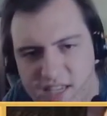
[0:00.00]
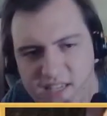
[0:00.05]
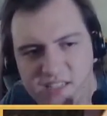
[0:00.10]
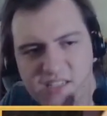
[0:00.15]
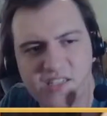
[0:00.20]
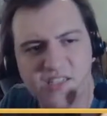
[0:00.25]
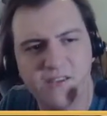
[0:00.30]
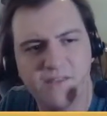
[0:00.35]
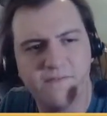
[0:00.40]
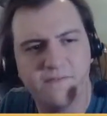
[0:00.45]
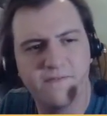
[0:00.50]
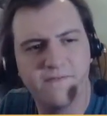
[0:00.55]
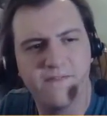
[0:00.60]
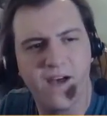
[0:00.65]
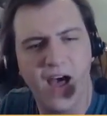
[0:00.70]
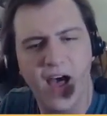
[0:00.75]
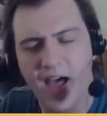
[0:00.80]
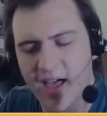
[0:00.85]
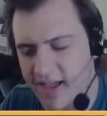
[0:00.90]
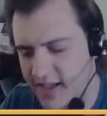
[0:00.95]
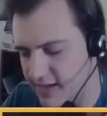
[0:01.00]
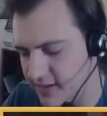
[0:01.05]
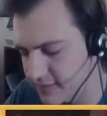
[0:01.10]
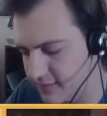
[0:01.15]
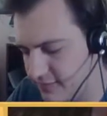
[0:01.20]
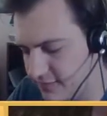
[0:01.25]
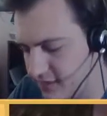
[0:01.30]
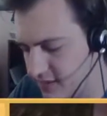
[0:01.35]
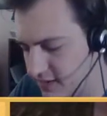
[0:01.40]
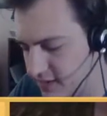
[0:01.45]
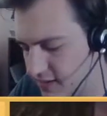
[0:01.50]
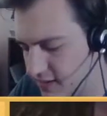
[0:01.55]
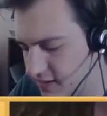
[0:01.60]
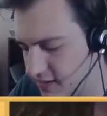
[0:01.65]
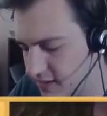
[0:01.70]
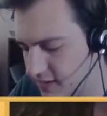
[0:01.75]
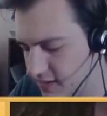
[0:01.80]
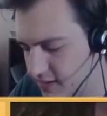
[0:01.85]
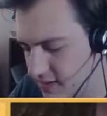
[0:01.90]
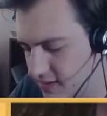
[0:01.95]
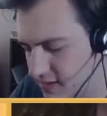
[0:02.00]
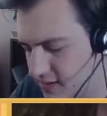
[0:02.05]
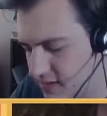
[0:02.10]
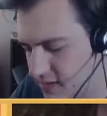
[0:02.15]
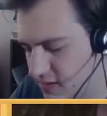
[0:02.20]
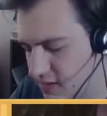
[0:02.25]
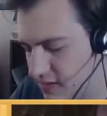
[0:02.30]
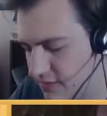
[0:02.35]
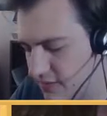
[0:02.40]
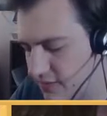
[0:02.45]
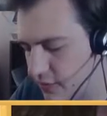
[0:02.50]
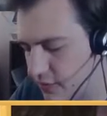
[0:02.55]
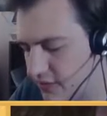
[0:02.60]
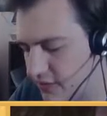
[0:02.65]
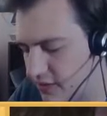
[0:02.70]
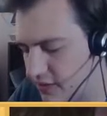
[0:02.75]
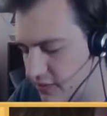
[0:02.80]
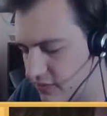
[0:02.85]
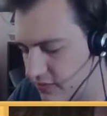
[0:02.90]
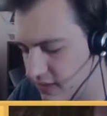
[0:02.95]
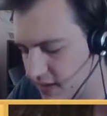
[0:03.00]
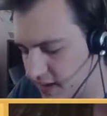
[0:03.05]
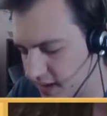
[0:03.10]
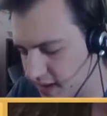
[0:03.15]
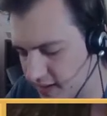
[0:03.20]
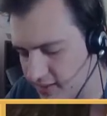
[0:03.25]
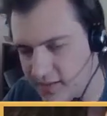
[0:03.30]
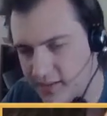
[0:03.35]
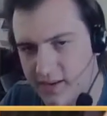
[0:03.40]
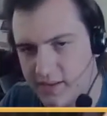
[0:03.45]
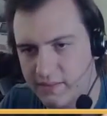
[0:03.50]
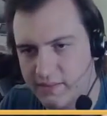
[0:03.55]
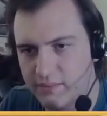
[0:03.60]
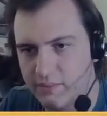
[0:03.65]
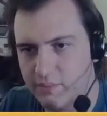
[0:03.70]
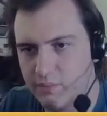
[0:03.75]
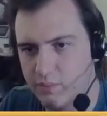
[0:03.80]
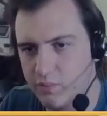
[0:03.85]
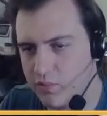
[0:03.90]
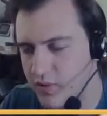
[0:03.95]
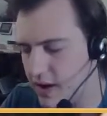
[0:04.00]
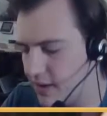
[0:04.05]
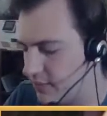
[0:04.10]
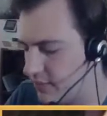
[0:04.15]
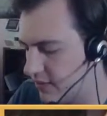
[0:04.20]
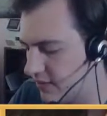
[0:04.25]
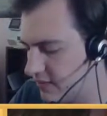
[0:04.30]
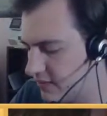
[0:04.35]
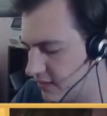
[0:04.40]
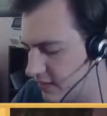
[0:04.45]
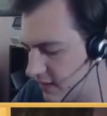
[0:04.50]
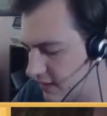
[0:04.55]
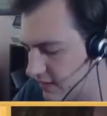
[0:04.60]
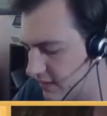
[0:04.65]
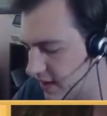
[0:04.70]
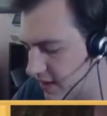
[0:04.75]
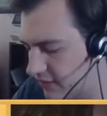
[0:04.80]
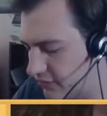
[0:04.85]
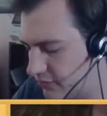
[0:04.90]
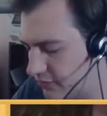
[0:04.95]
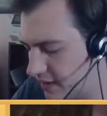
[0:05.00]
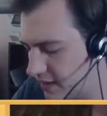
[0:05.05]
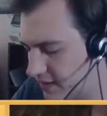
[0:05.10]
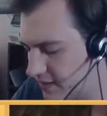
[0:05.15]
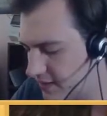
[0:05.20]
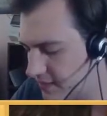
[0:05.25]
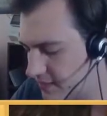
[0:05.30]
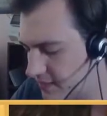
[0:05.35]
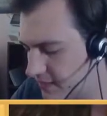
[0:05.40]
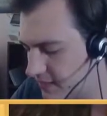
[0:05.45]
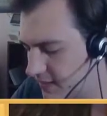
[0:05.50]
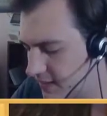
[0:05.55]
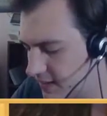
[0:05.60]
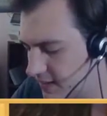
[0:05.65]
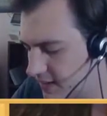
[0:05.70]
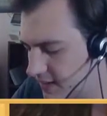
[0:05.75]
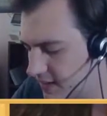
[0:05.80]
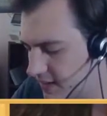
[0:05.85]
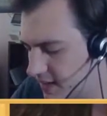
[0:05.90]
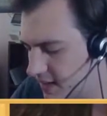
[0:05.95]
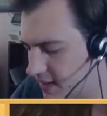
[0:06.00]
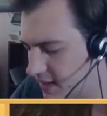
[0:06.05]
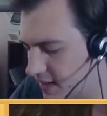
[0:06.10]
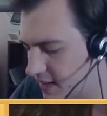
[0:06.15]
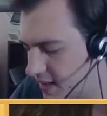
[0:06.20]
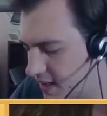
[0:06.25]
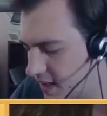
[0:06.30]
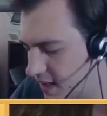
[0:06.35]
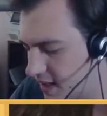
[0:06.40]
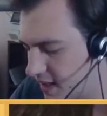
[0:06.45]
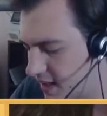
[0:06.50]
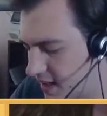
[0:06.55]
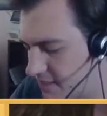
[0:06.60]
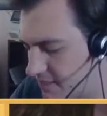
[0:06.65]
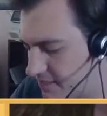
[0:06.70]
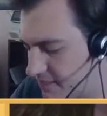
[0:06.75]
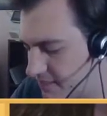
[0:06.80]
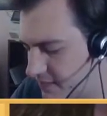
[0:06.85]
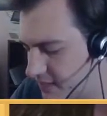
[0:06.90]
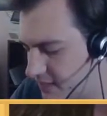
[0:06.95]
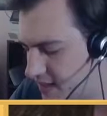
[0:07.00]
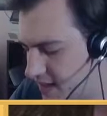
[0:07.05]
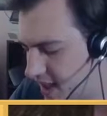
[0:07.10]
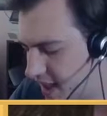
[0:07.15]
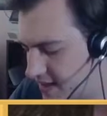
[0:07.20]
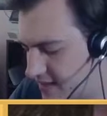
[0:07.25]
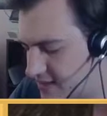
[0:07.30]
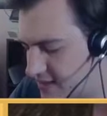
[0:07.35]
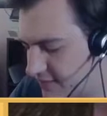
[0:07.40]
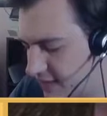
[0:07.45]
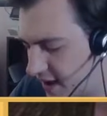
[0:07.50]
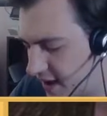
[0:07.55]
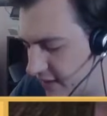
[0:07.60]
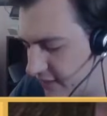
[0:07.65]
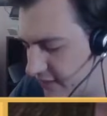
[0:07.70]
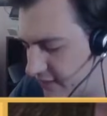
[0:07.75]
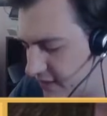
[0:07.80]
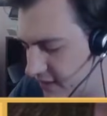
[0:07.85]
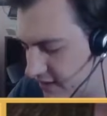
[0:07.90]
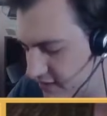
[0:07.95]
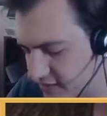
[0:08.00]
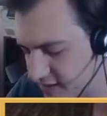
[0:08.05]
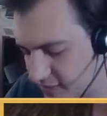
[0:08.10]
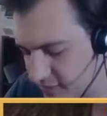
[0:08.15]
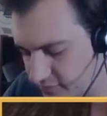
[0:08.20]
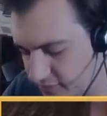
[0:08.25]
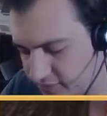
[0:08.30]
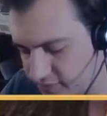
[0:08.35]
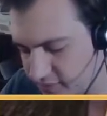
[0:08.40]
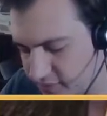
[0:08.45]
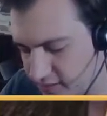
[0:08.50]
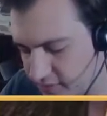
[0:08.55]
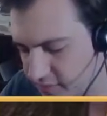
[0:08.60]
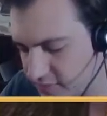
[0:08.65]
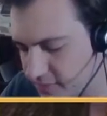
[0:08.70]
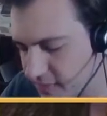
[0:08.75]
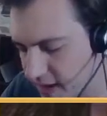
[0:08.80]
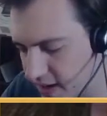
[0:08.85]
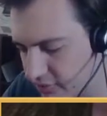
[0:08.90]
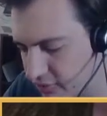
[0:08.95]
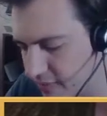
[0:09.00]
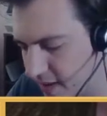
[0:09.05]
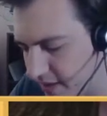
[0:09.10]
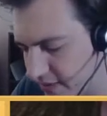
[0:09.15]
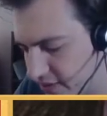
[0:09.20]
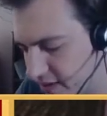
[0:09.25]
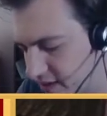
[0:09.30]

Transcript: survived the 40-degree heat in Great Britain this last week. Yeah, survived, that seems melodramatic